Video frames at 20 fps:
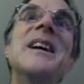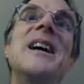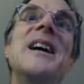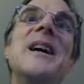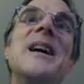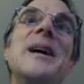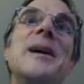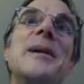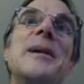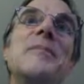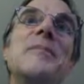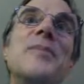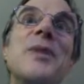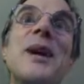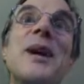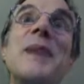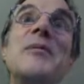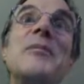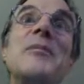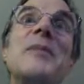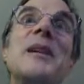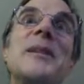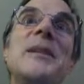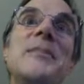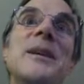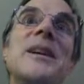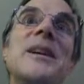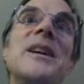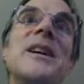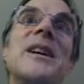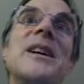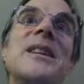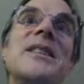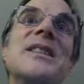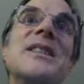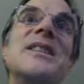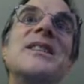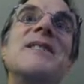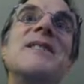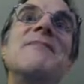um, probably
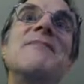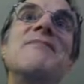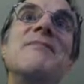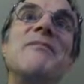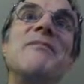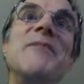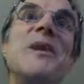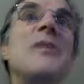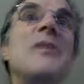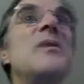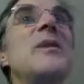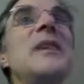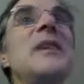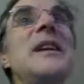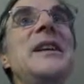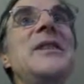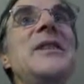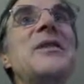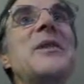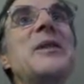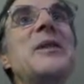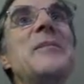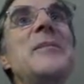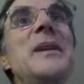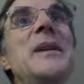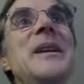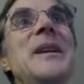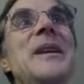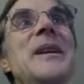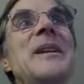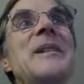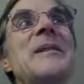because locally you're going to be